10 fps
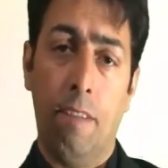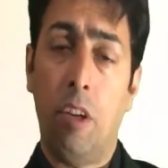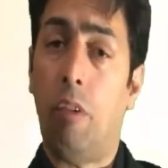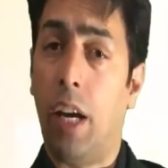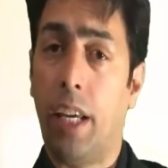
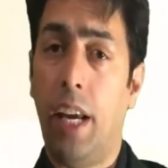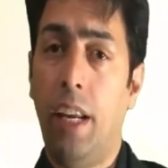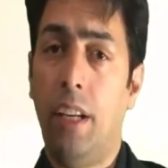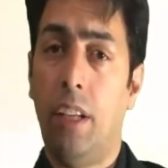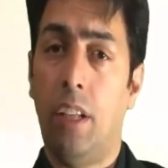Now
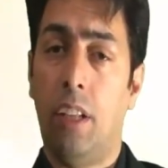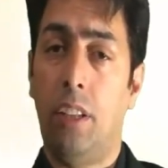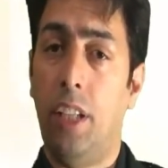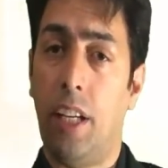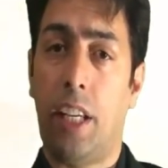again,
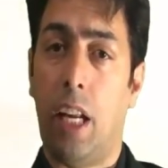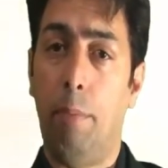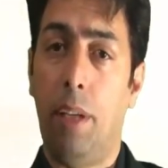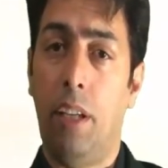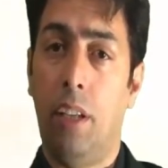there can
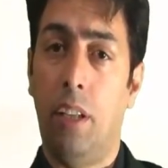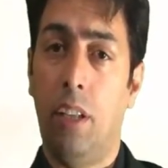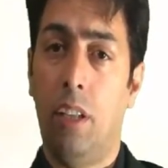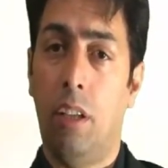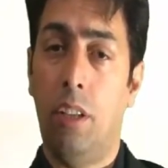be
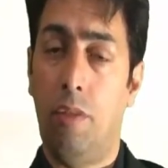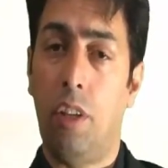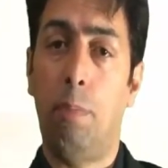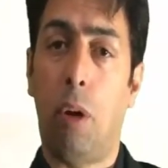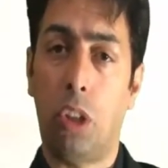
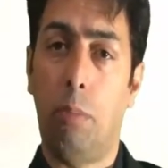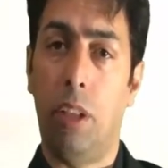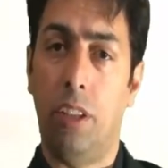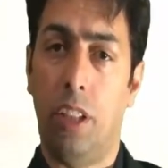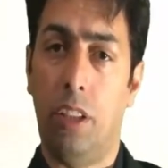different
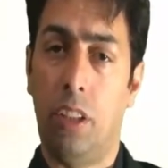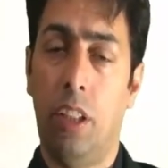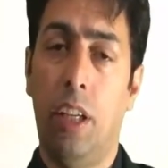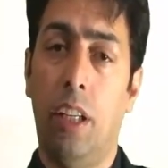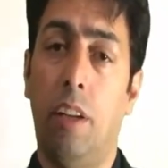possibilities.
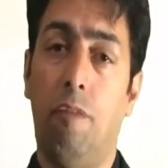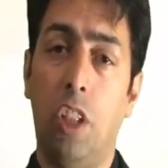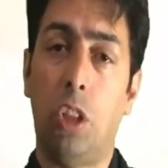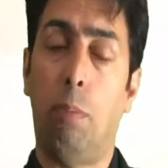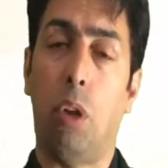The
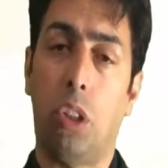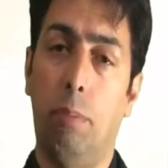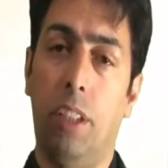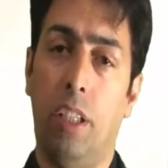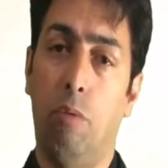first
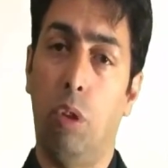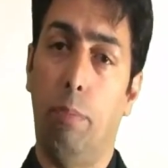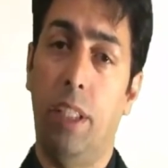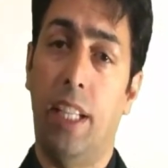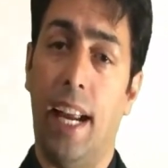possibility would
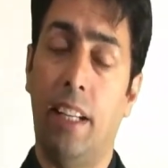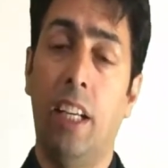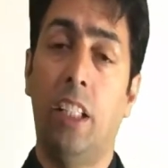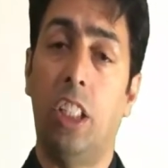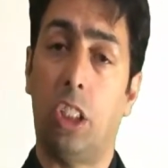be that
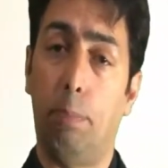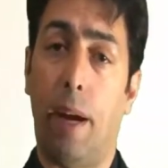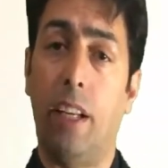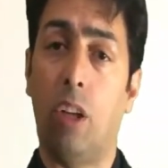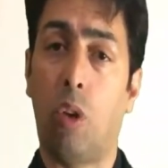the
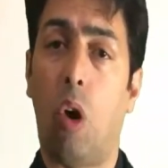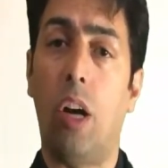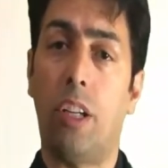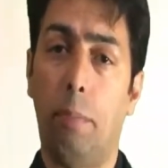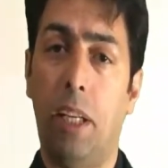spinal
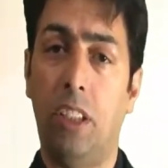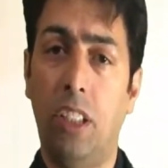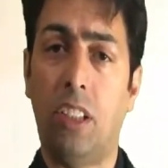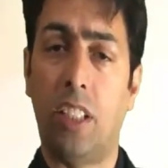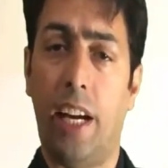cord remains
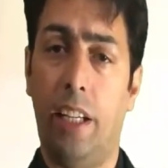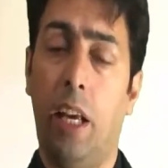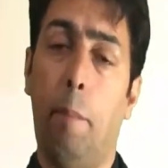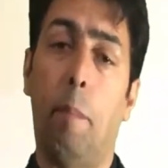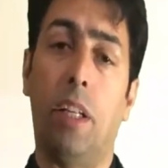inside,
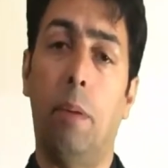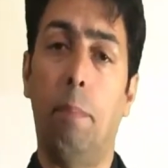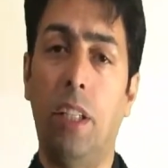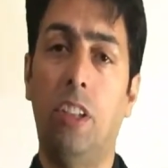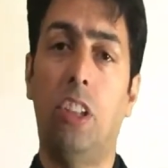but the
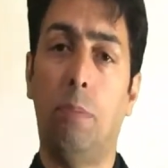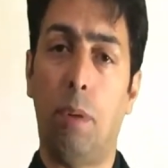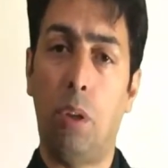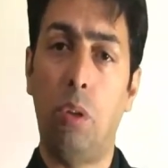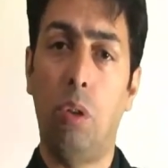meninges
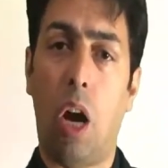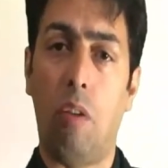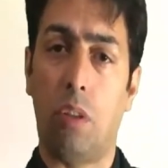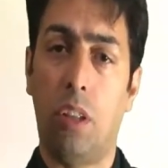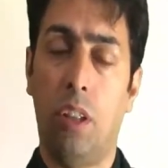protrude
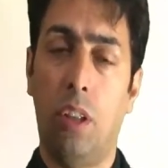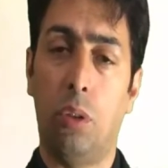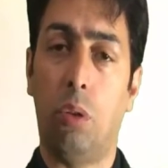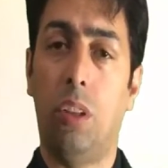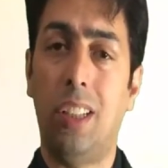out.
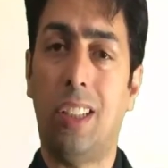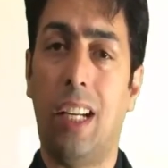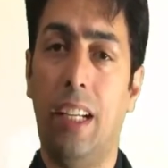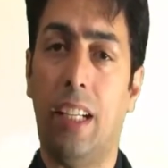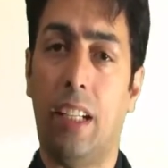So this
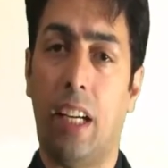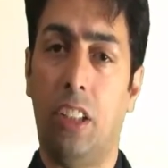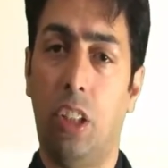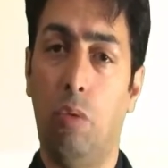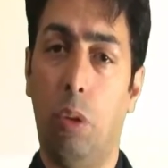clinical
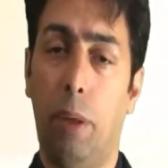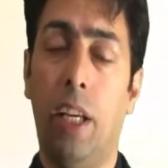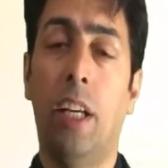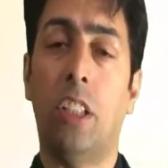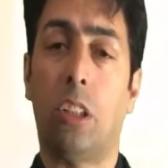condition would be
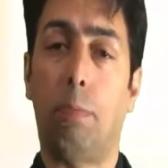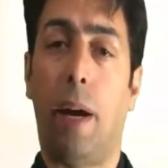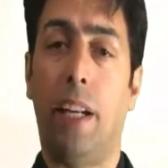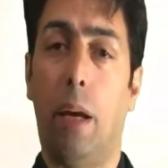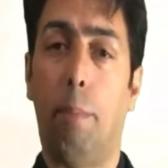
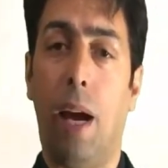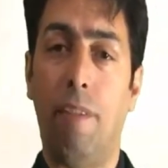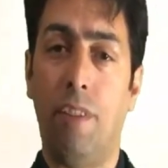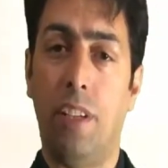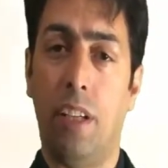spina
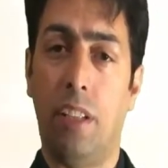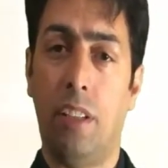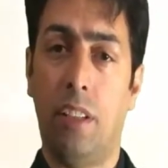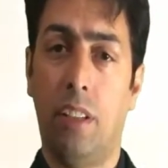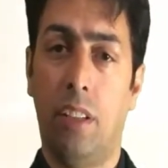bifida
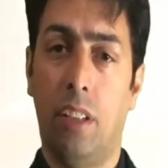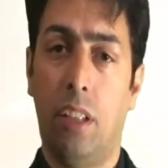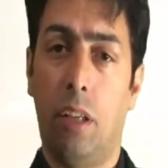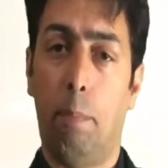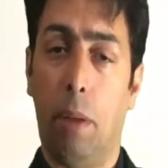
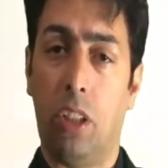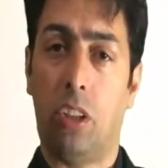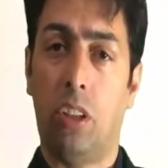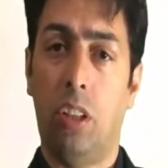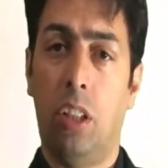
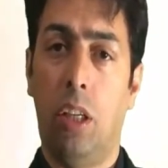plus